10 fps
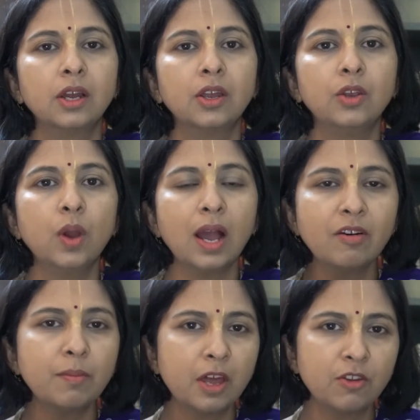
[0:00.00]
You have
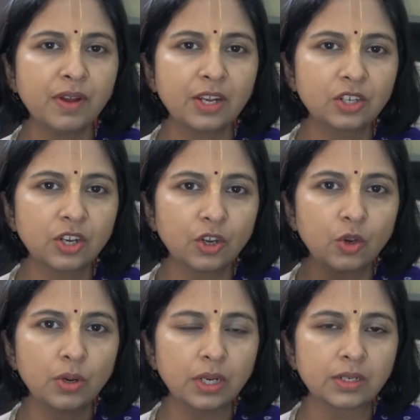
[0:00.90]
a manufacturing
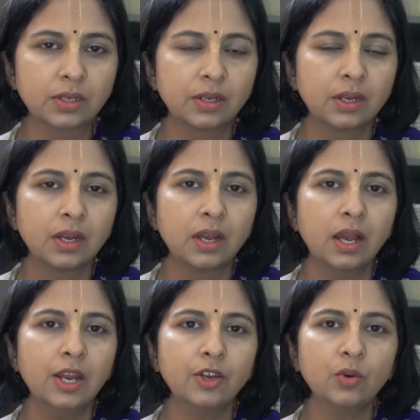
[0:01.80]
unit
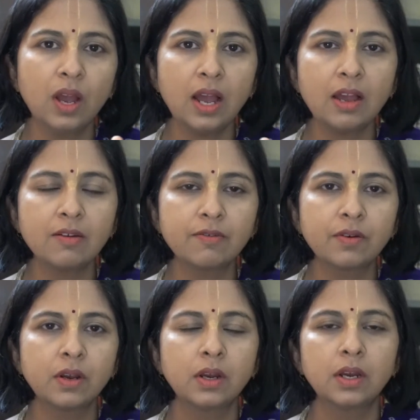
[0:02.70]
and you have
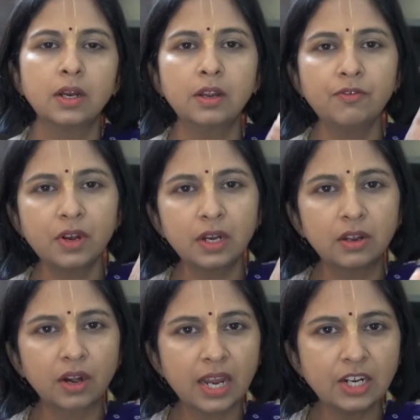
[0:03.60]
different
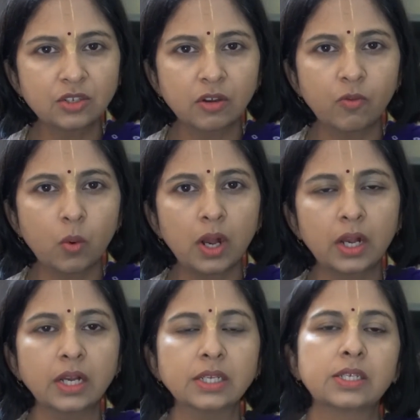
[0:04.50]
grades of
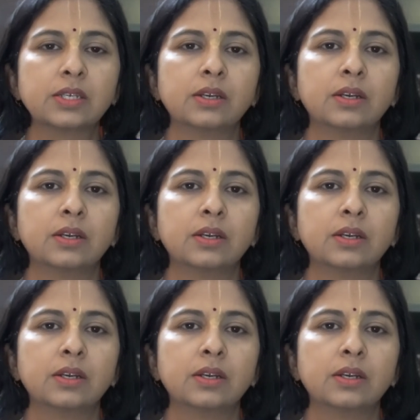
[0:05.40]
workers.